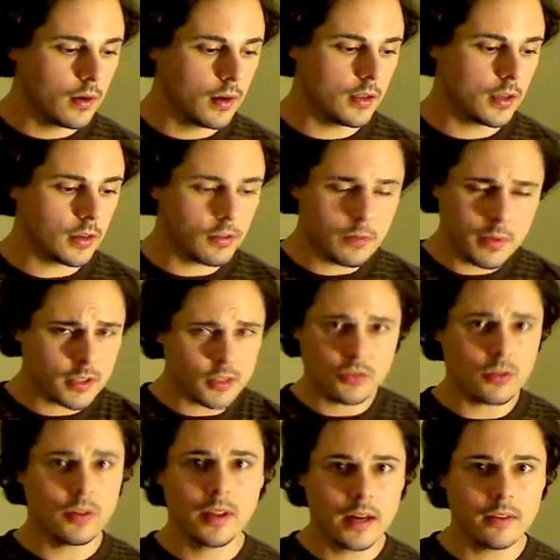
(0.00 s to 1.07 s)
The government is
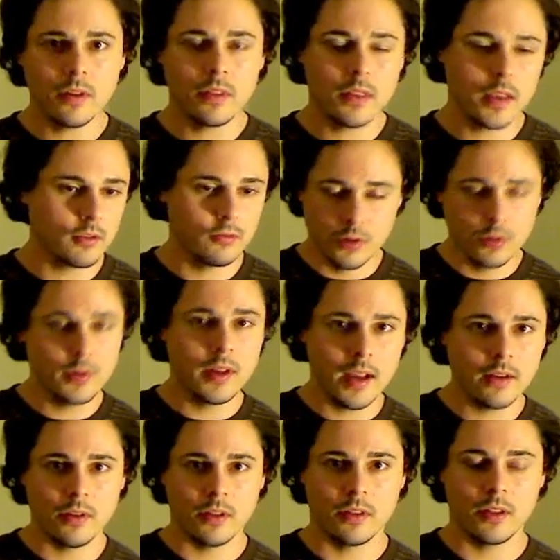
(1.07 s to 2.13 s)
controlling everything and ruining
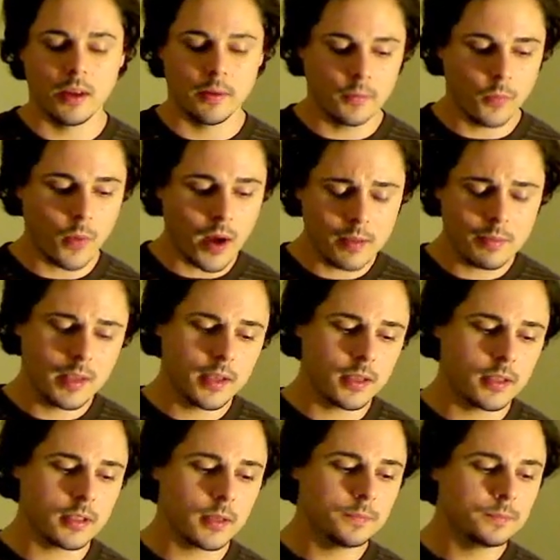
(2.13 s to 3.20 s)
everything. Why?
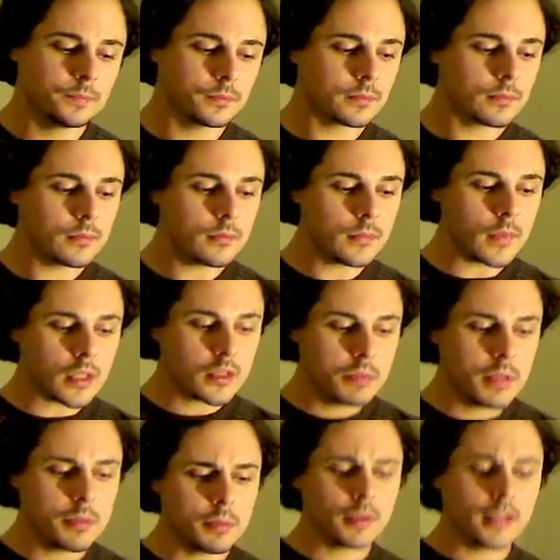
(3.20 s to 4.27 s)
Because
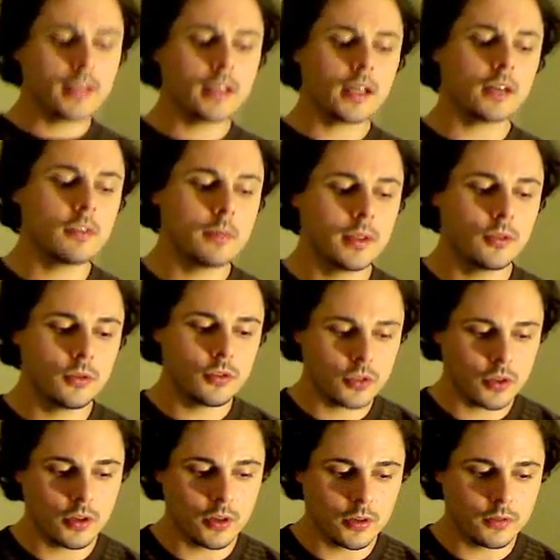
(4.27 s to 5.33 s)
people in government who
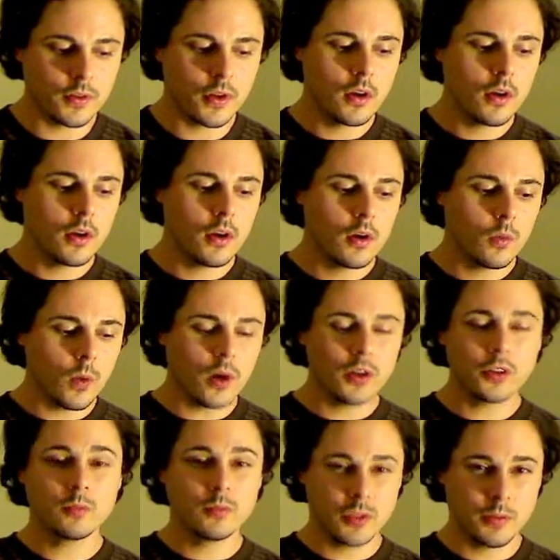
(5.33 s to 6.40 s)
serve
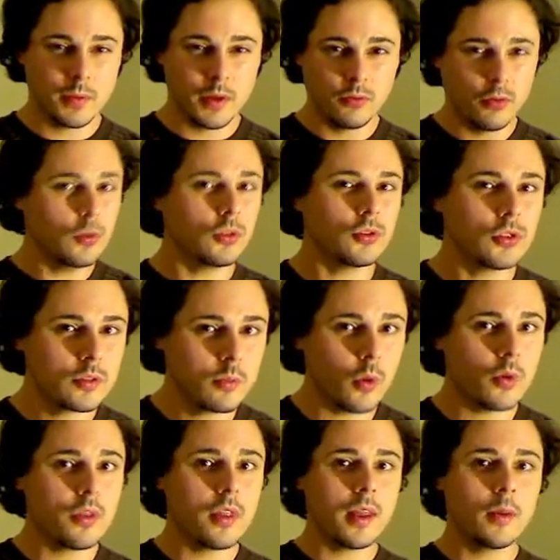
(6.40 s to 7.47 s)
want to be rulers
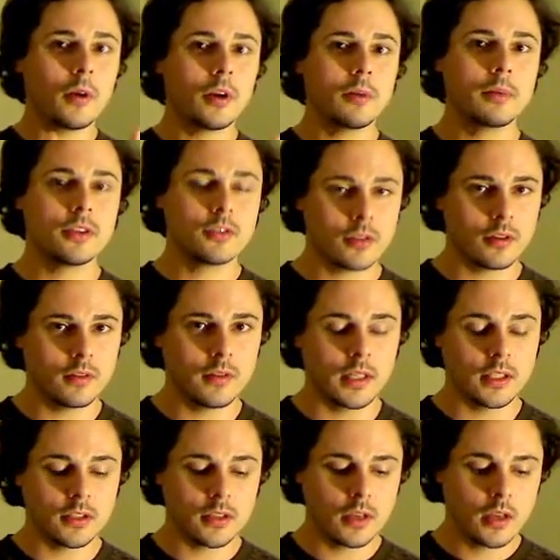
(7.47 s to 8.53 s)
more than they want to be
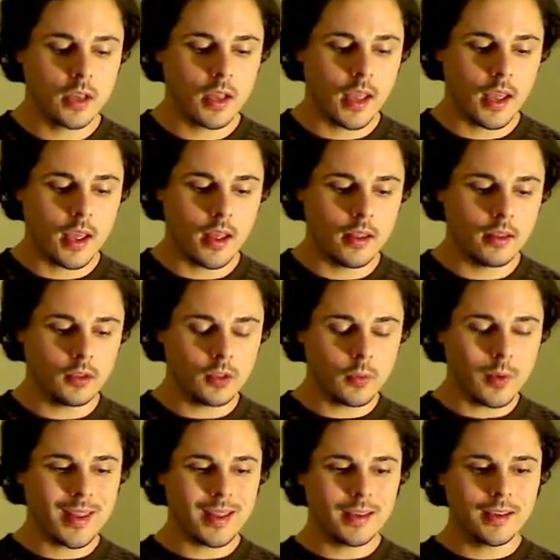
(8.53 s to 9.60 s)
servants. And the only
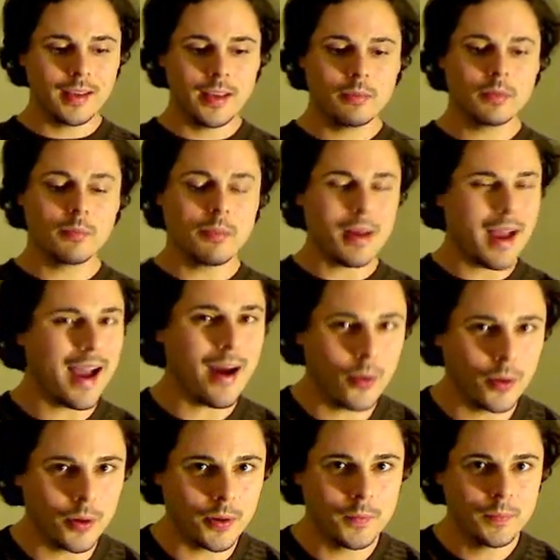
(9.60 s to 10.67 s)
way they can keep their
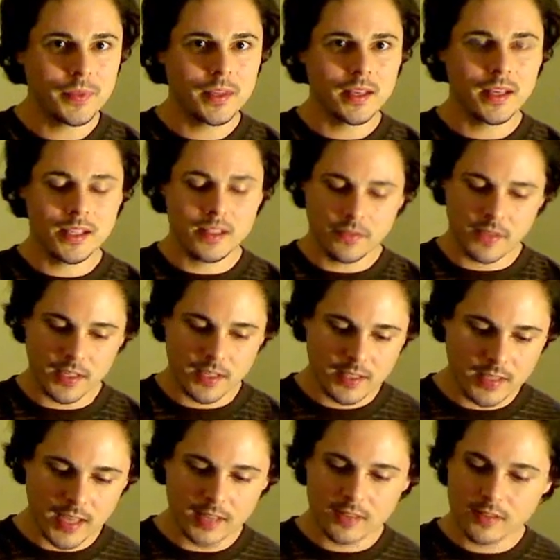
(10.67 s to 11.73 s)
power is if they
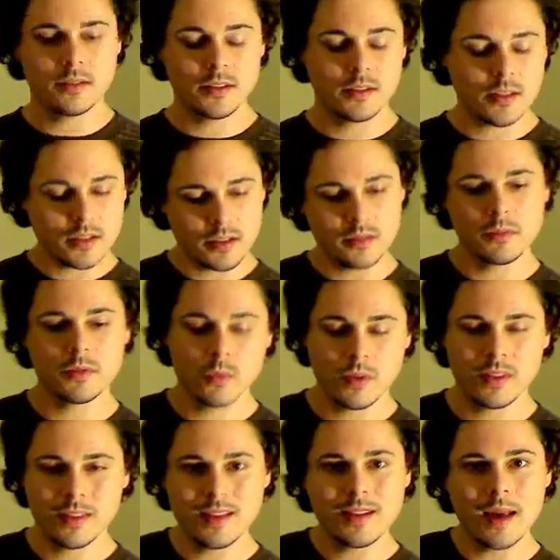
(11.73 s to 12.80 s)
set systems
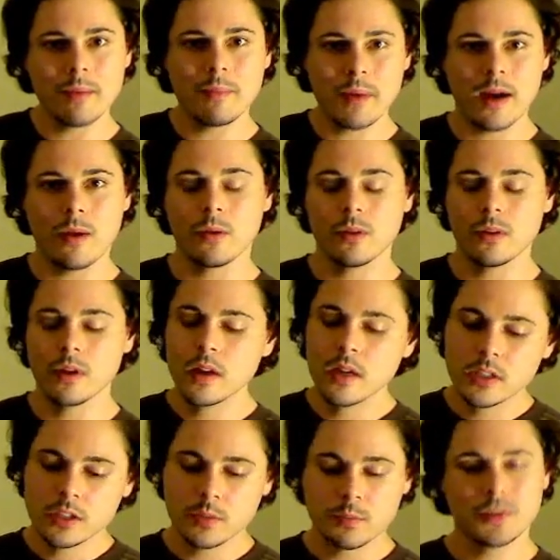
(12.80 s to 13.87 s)
within that power
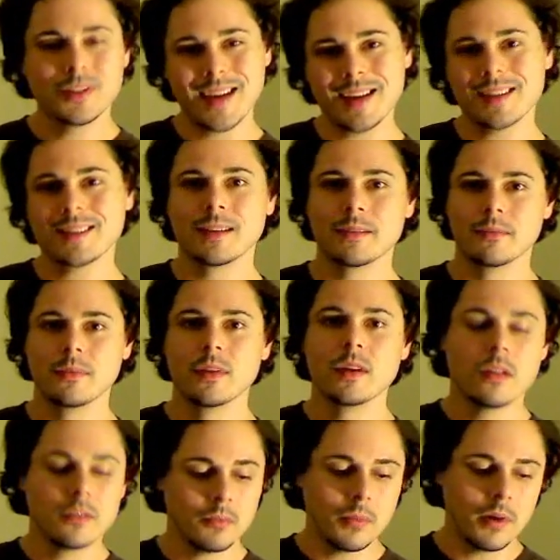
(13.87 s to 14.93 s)
to protect them
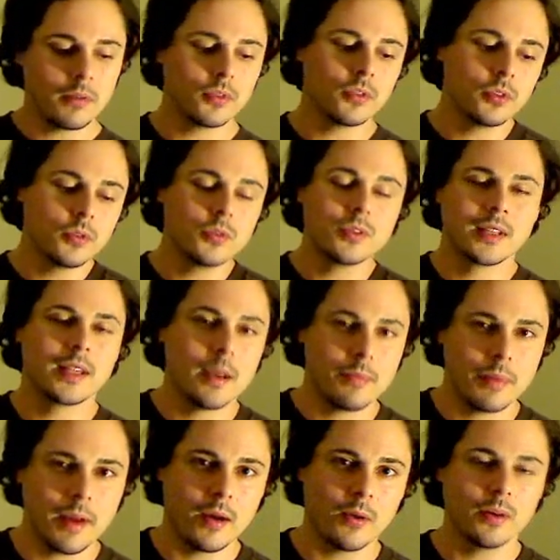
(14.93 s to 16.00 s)
from ever losing that
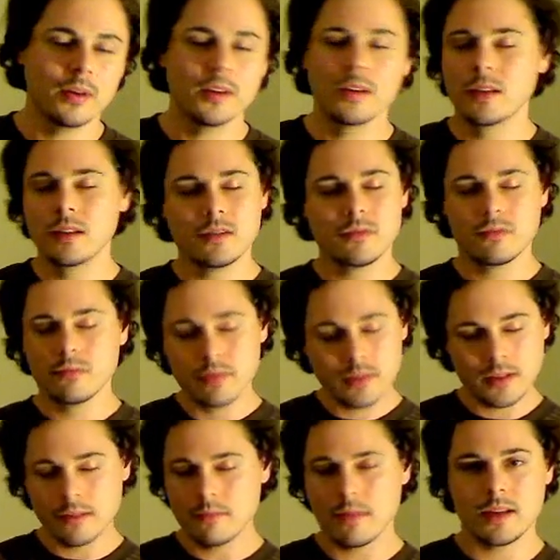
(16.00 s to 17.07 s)
power. It's
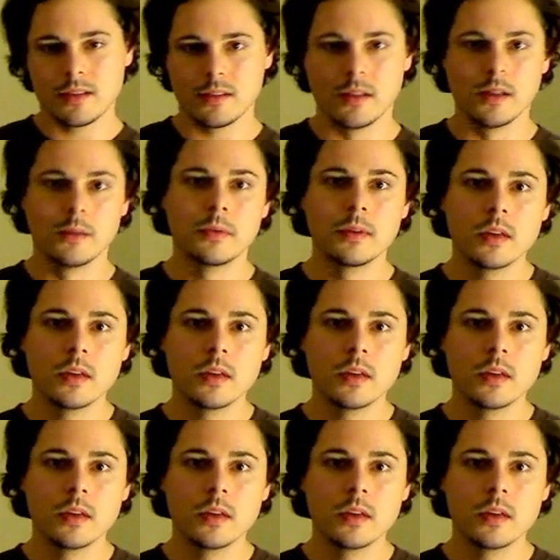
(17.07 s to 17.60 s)
really messed up.